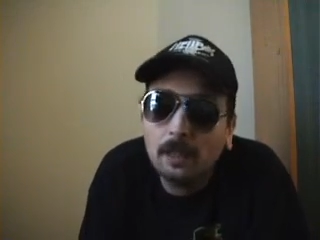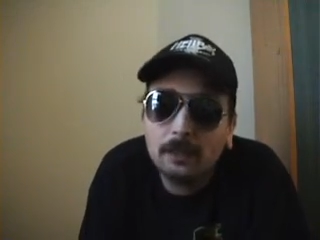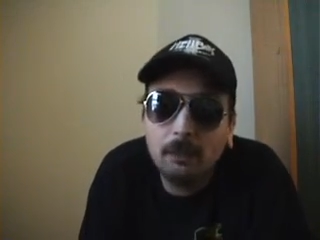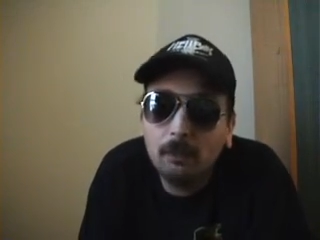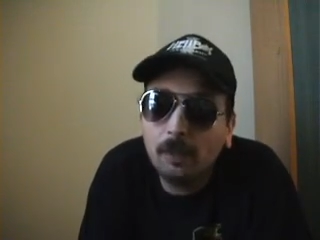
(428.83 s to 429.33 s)

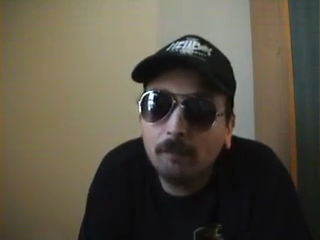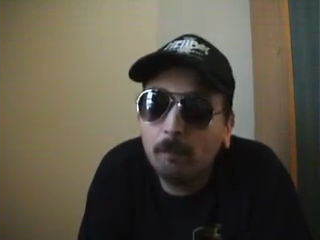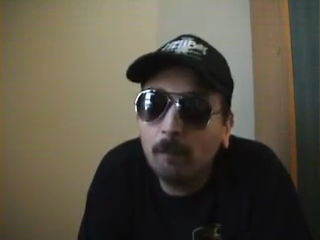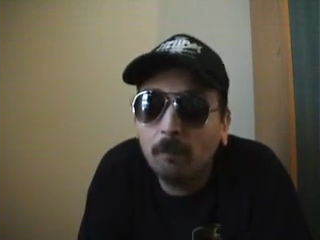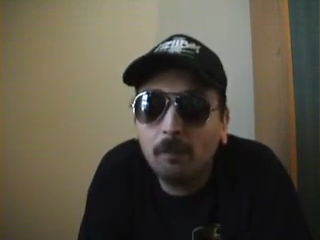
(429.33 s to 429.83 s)
Still looking
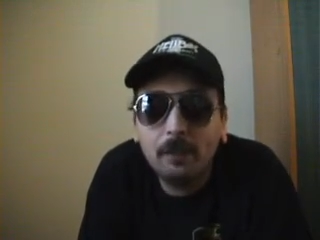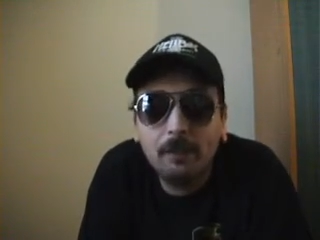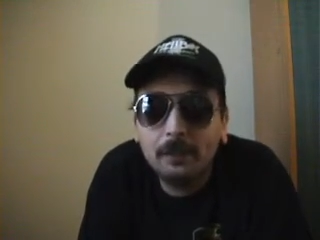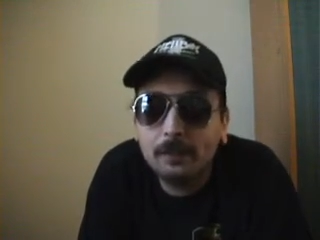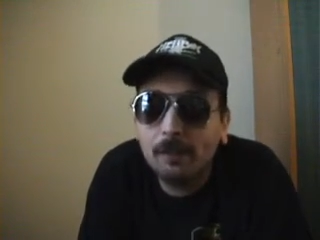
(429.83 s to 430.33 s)
for more
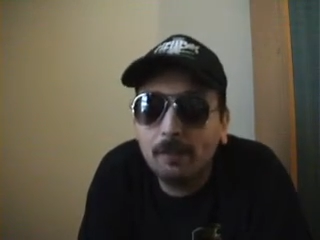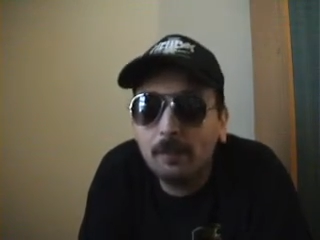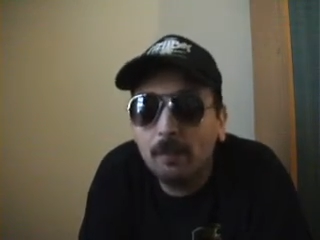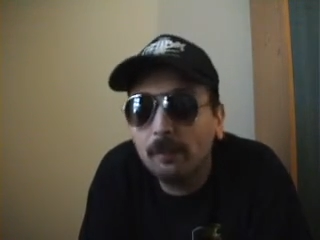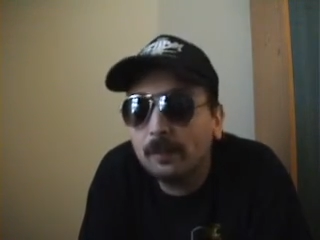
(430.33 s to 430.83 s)
reviewers, so
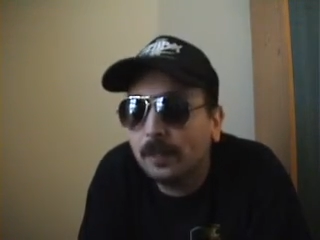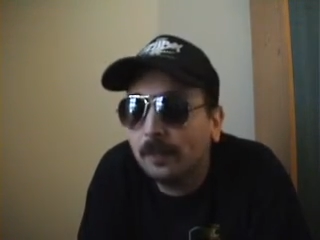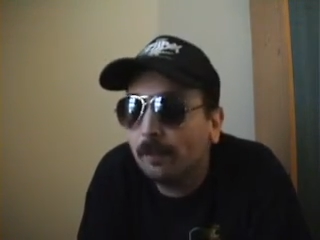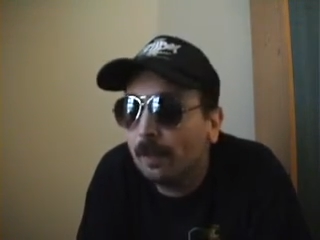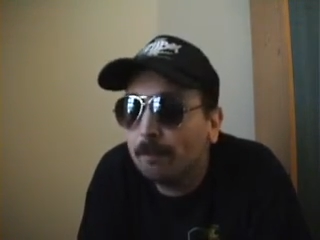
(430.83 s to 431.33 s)
if you're
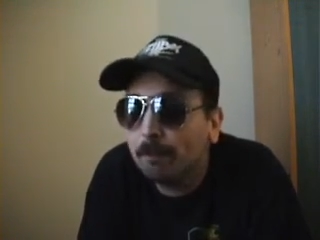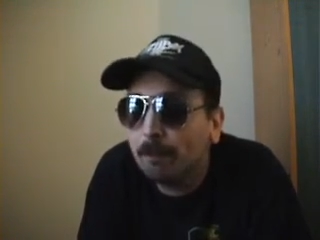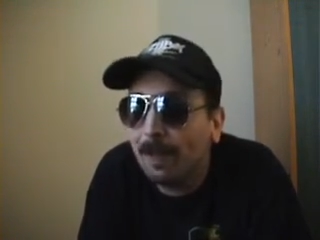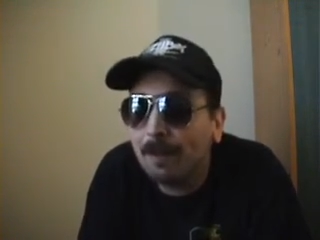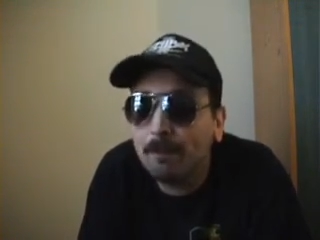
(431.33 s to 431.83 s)
into
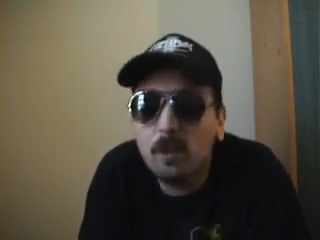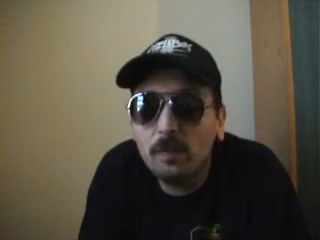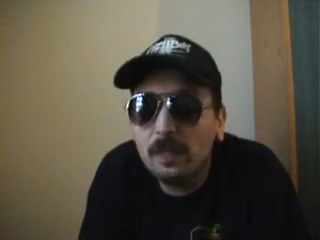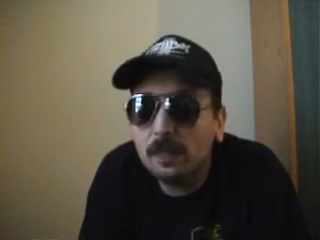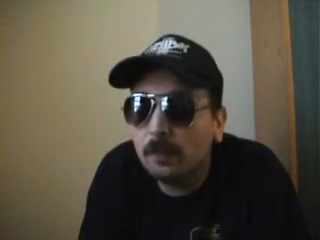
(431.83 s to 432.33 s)
bad
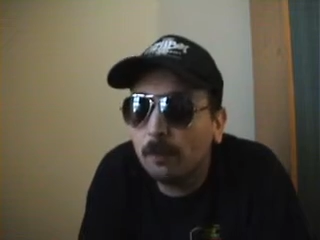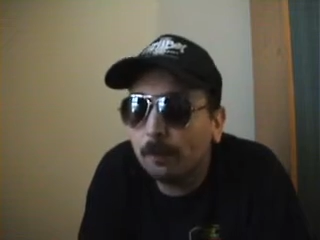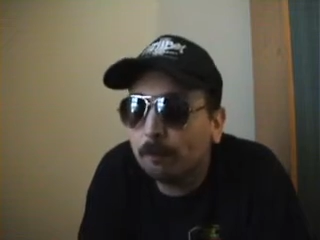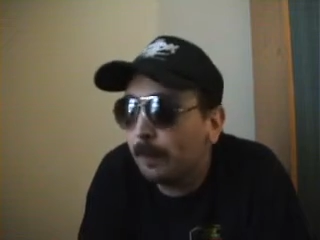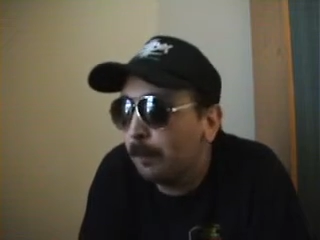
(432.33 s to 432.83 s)
movies and you want
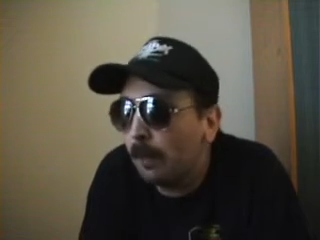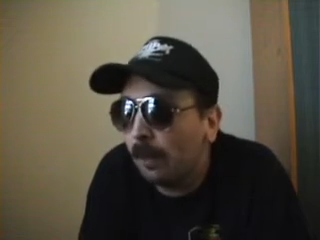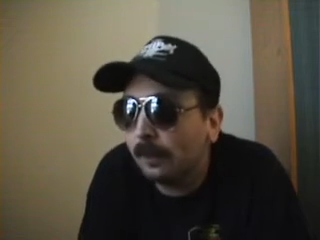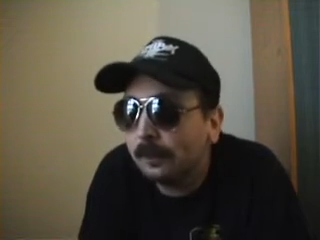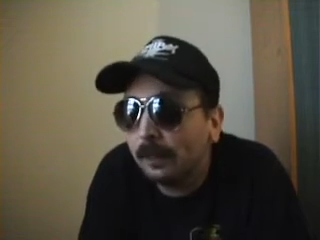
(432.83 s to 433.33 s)
to be
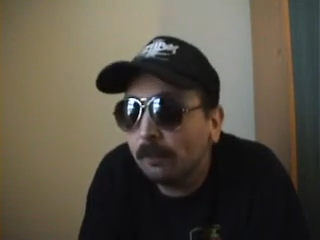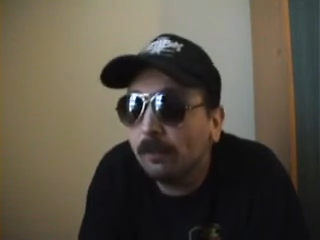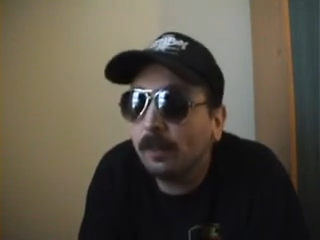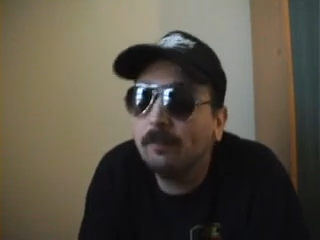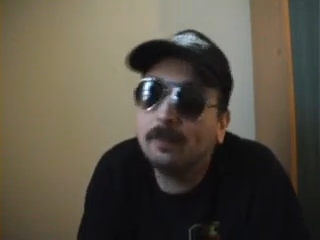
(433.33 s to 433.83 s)
part of the
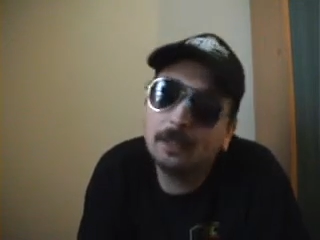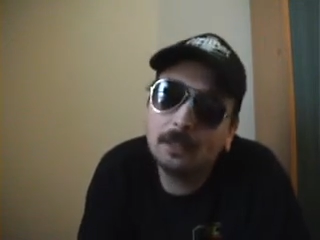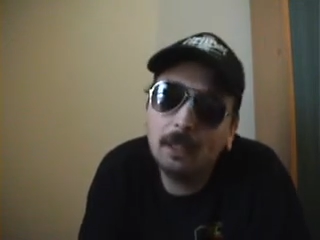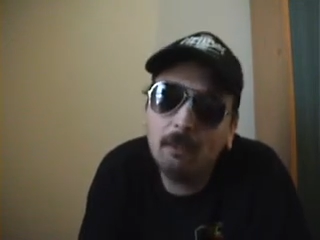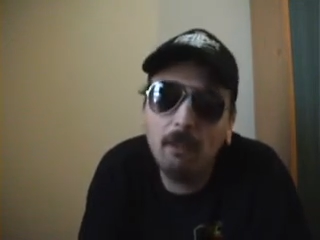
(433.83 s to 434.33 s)
channel, give us a
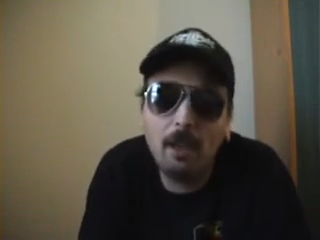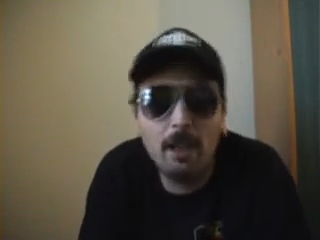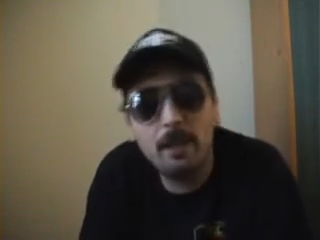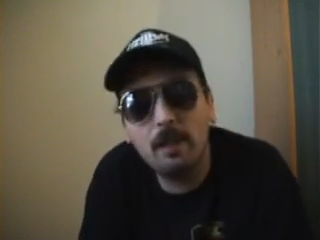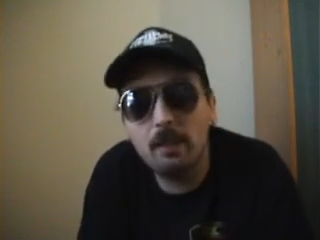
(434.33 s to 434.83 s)
shout,
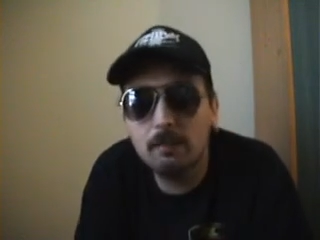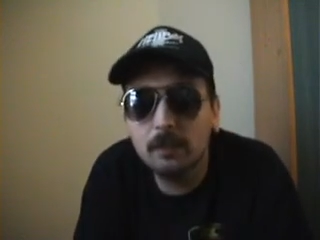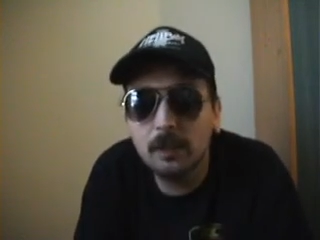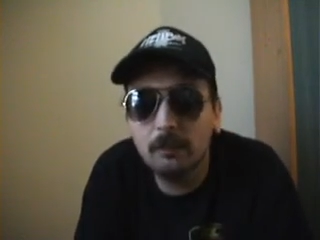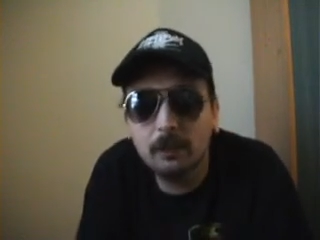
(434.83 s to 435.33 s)
and
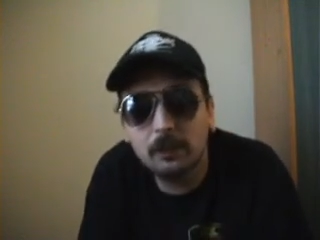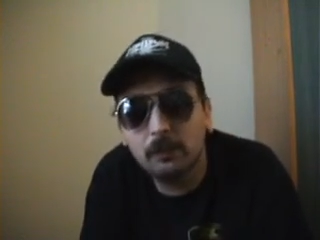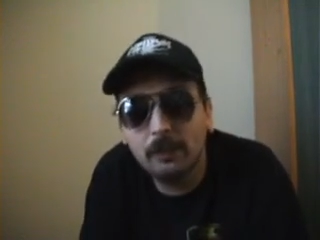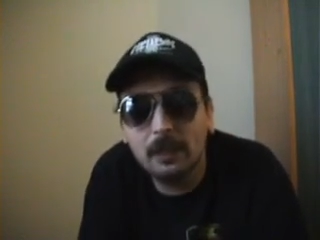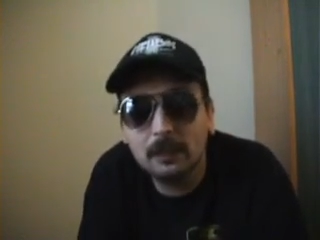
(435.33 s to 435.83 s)
we'll see if we can
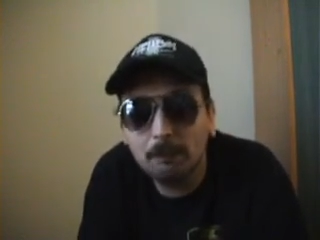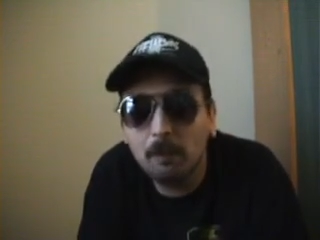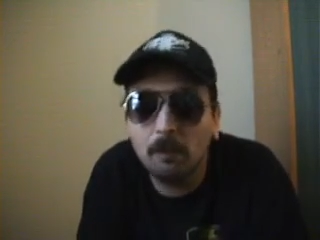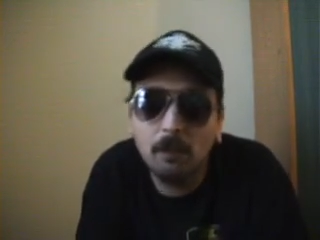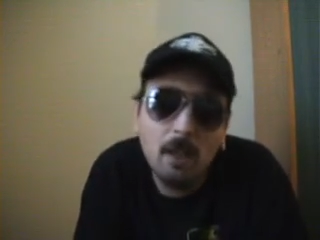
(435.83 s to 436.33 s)
sort you out a
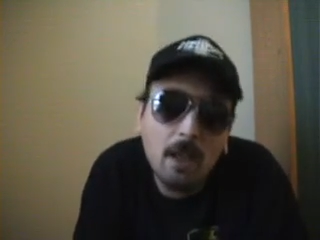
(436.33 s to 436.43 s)
spot.